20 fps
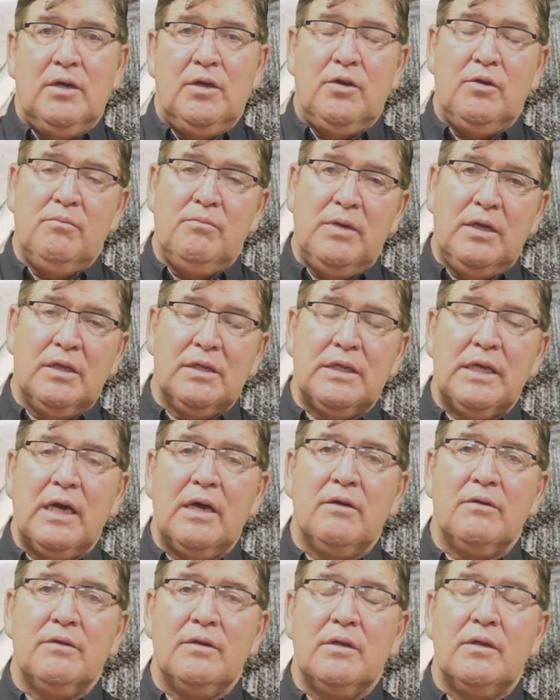You mill
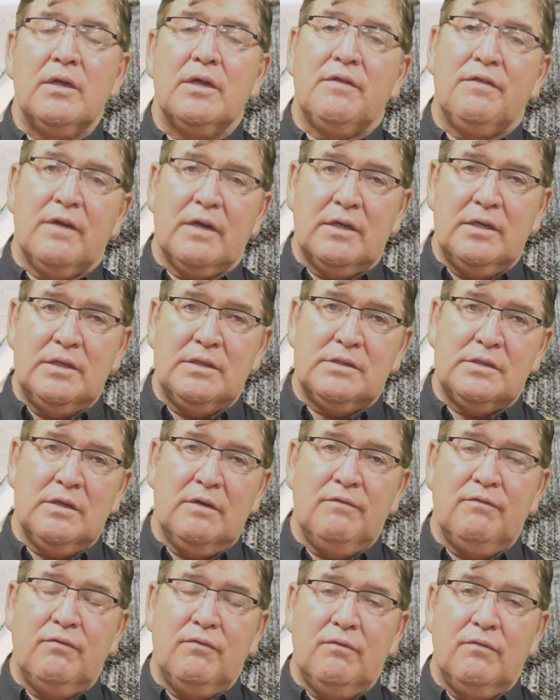down the thickness
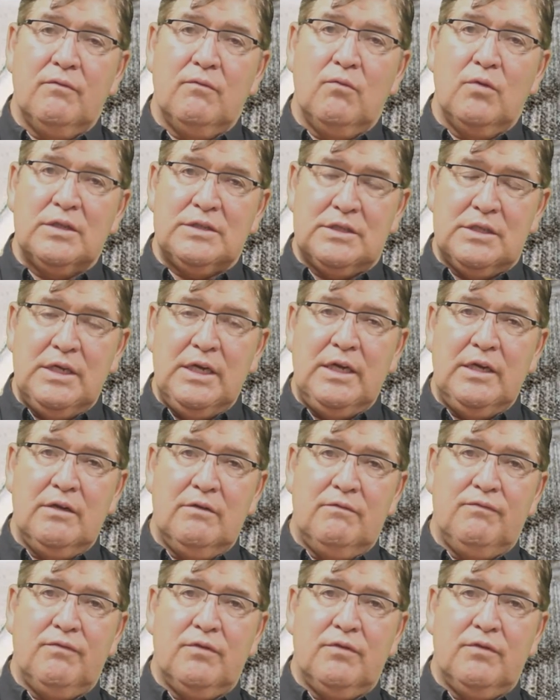of what's needed